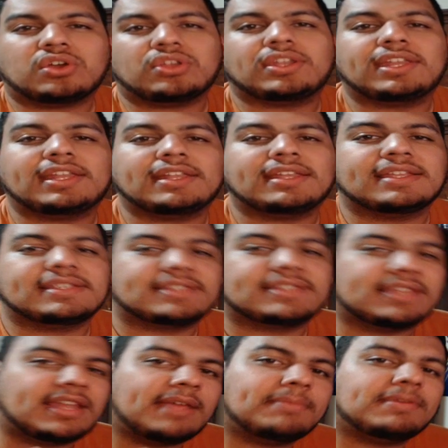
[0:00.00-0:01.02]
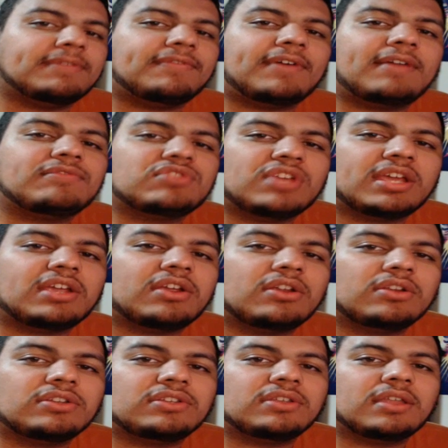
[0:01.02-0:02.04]
All you need is an MD5
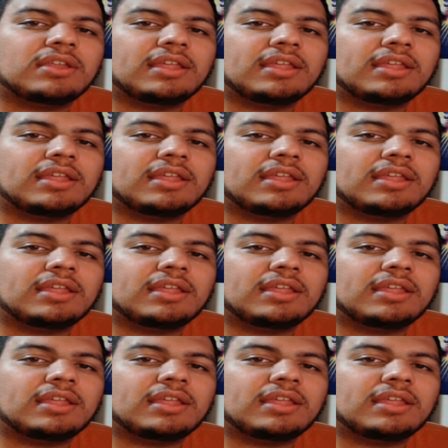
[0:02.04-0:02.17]
checker,